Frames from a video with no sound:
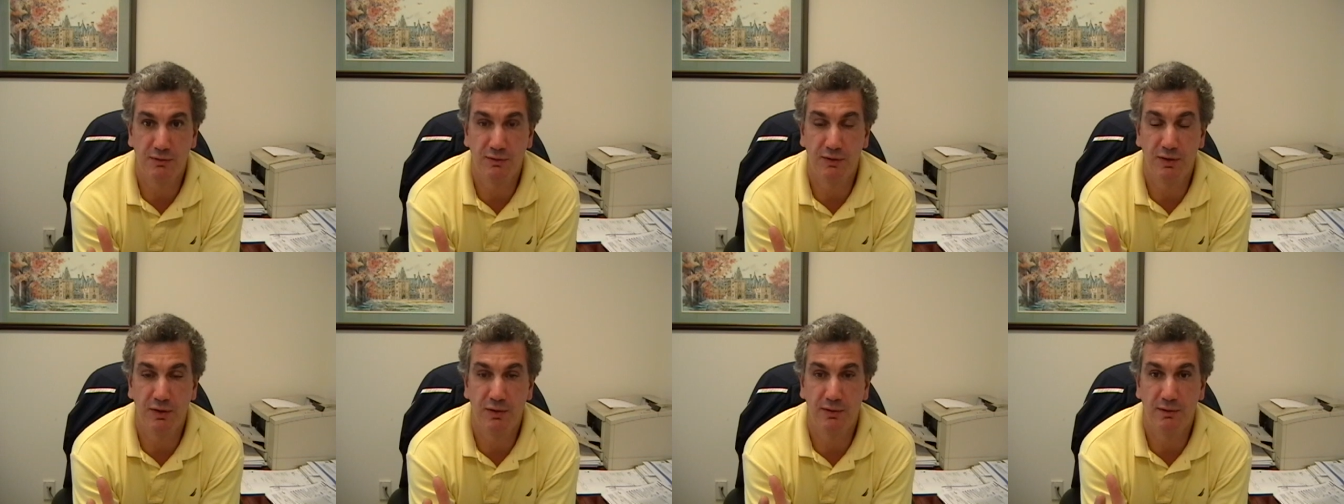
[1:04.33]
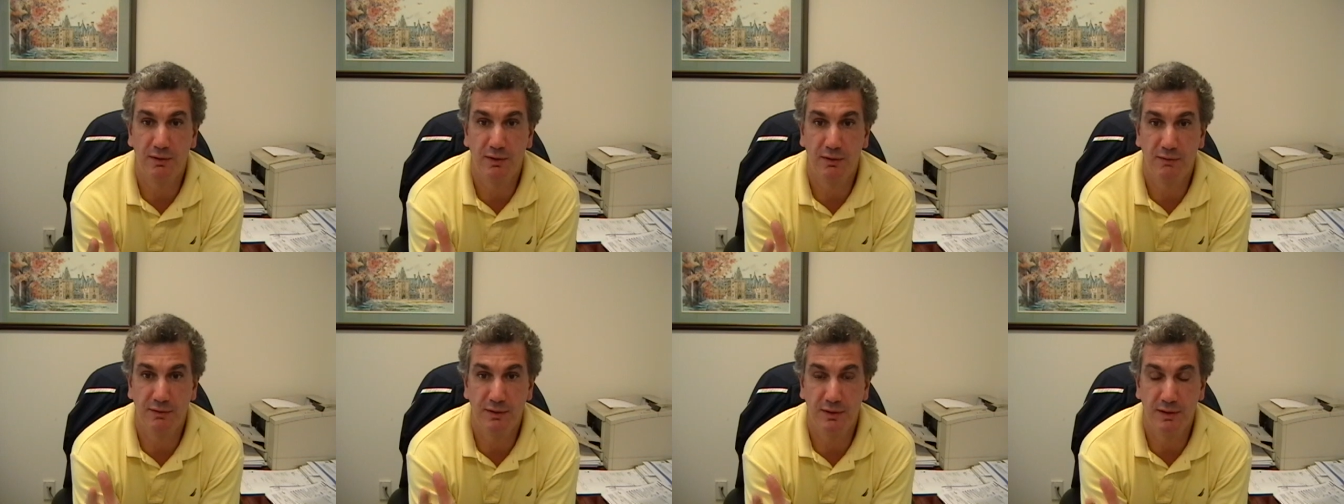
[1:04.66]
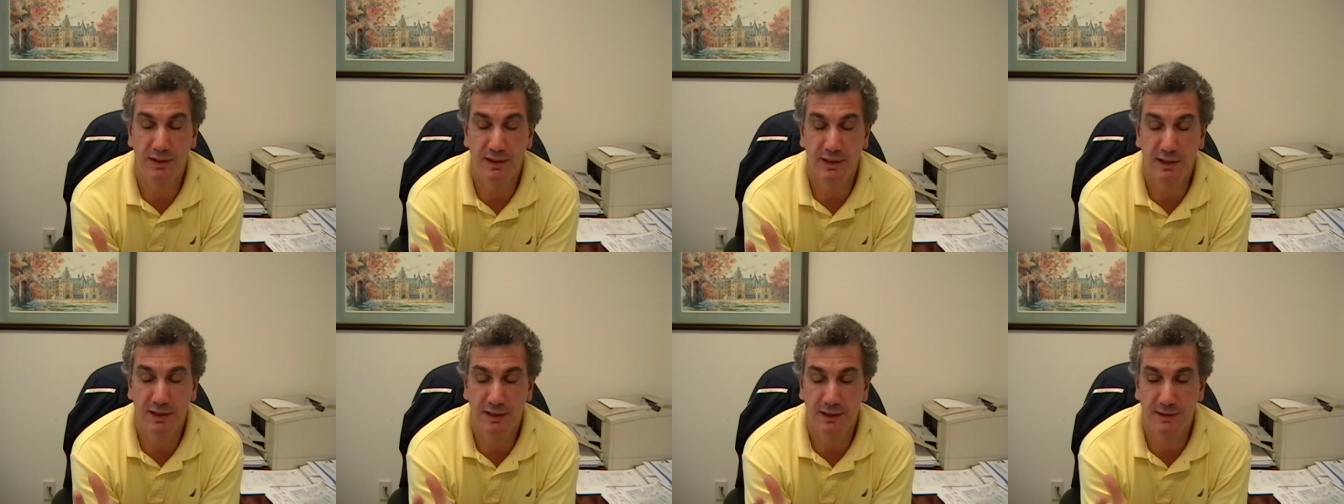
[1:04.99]
over the, over
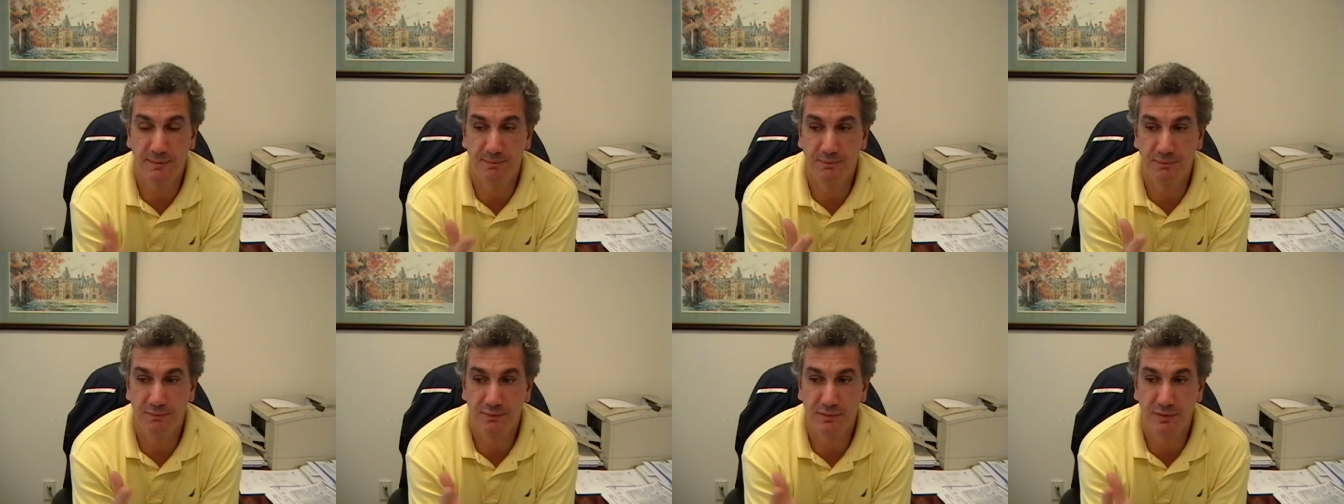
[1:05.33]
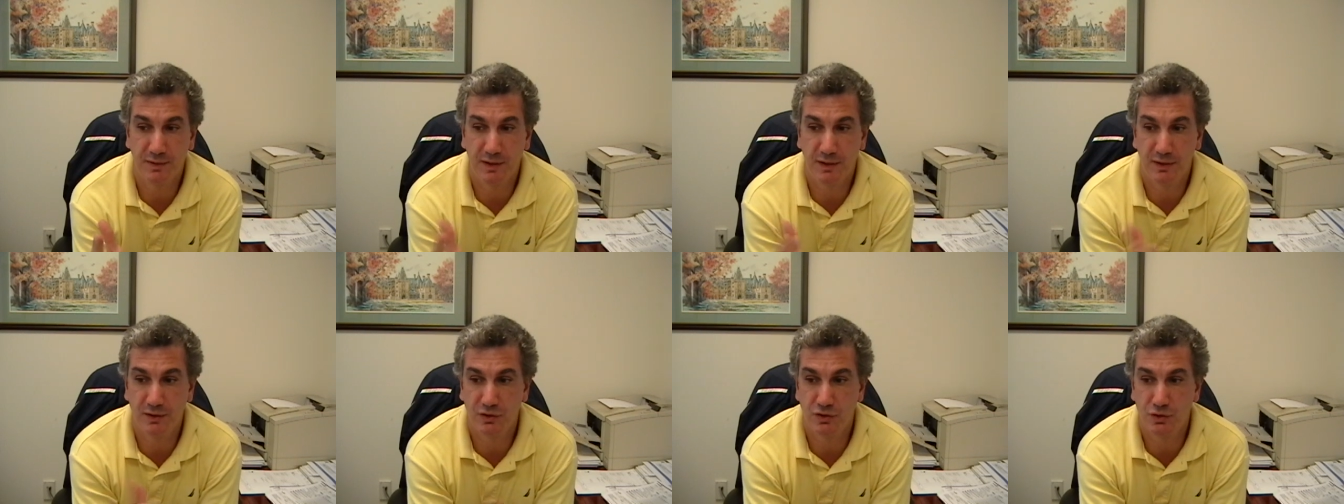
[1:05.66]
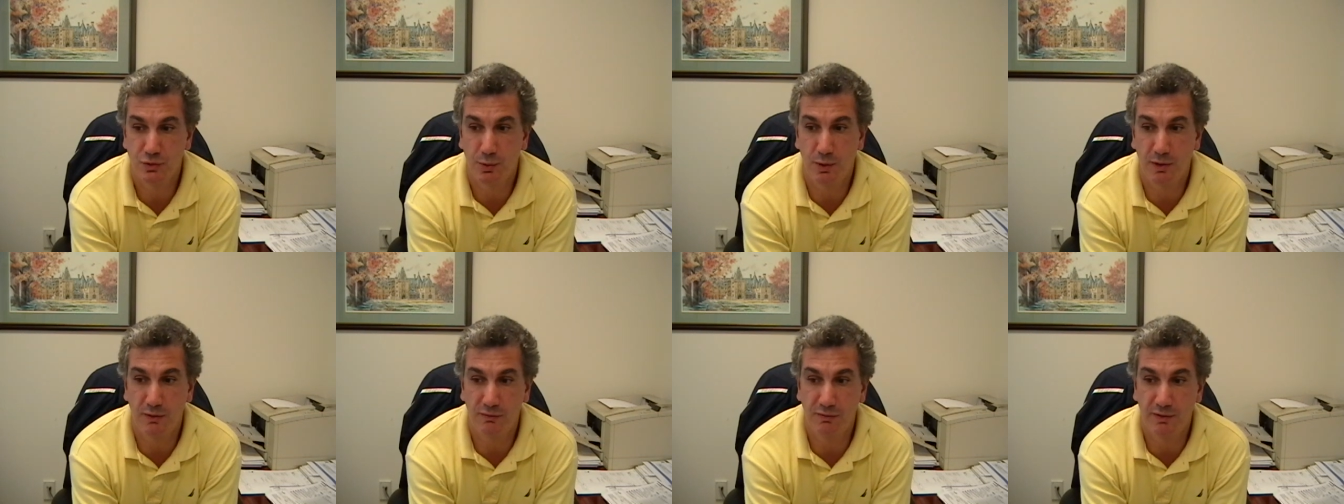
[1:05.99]
the uh,
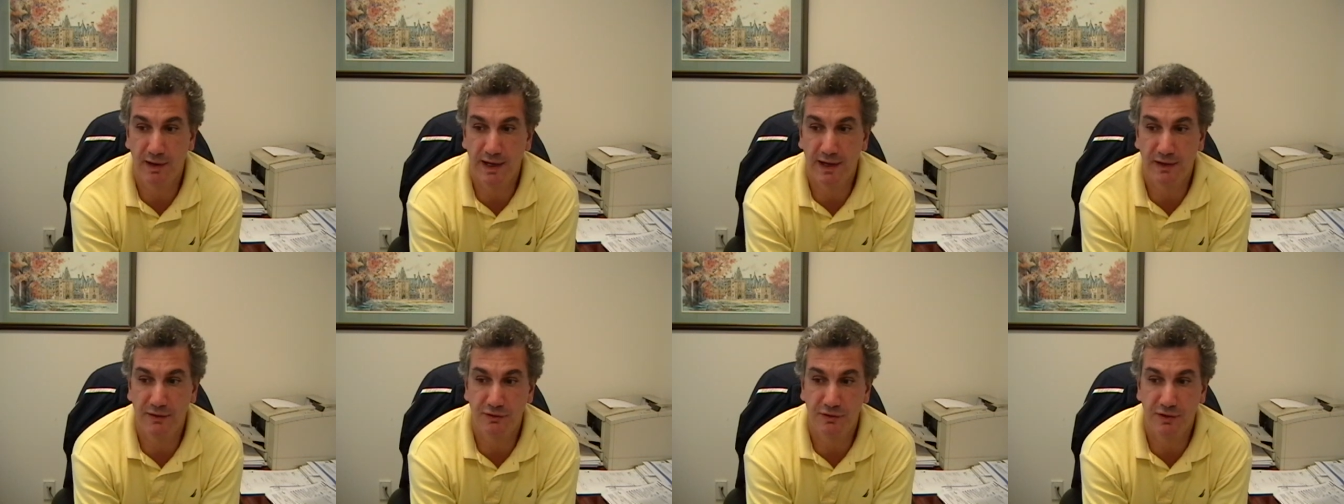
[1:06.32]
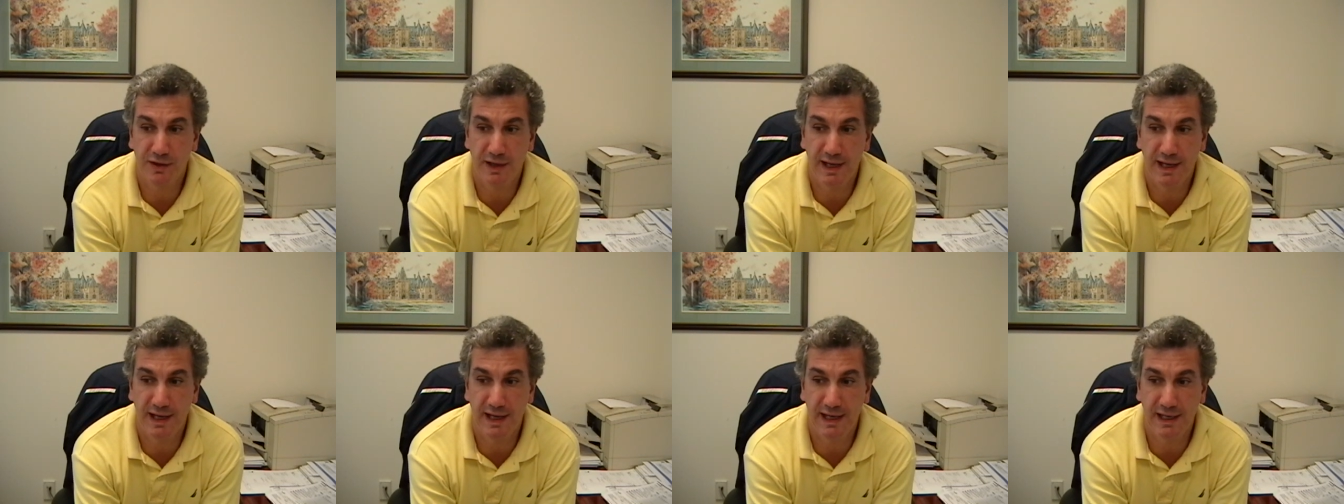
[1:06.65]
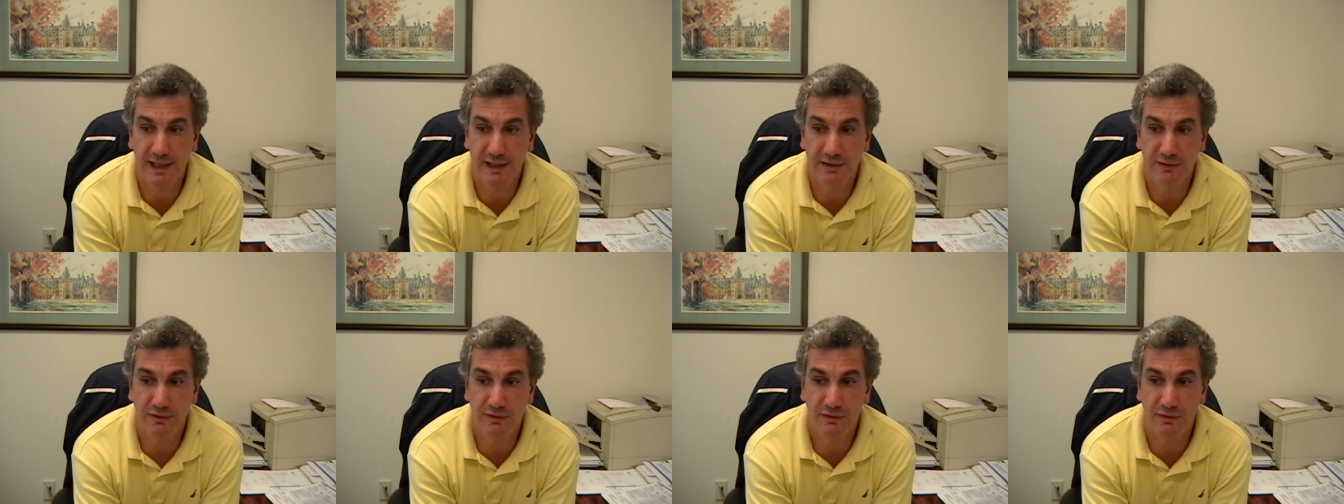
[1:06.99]
12 rounds
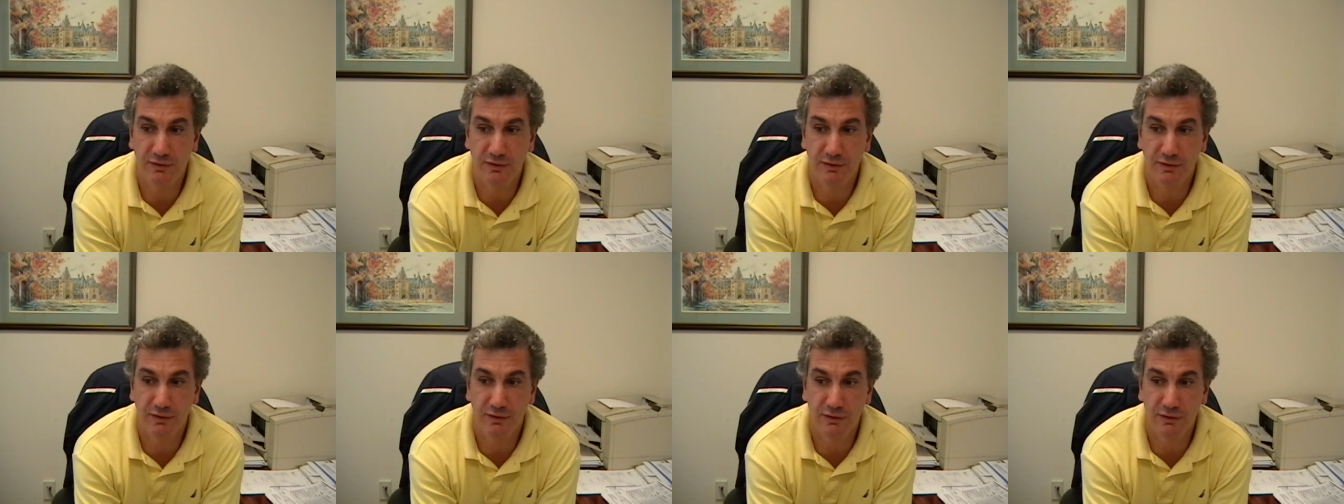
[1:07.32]
and